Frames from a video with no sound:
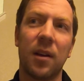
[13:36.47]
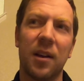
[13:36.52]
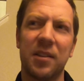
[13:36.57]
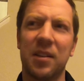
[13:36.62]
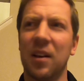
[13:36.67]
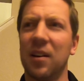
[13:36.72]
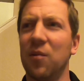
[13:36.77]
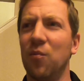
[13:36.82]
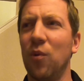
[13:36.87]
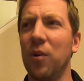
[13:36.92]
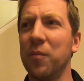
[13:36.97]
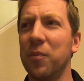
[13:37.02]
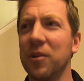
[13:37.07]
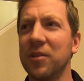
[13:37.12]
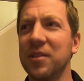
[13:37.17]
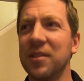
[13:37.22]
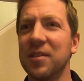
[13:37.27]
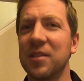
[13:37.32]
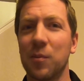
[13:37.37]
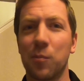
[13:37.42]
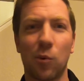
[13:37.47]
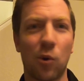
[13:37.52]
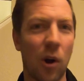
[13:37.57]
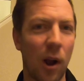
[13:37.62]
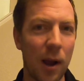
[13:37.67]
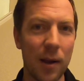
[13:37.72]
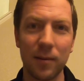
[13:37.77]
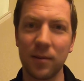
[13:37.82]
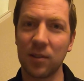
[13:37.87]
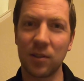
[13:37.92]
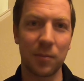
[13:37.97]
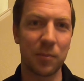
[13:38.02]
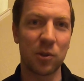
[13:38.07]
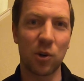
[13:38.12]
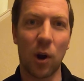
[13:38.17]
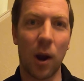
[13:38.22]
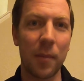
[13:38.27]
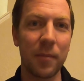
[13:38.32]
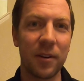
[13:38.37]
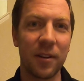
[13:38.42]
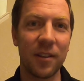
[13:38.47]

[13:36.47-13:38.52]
I saw one person subscribe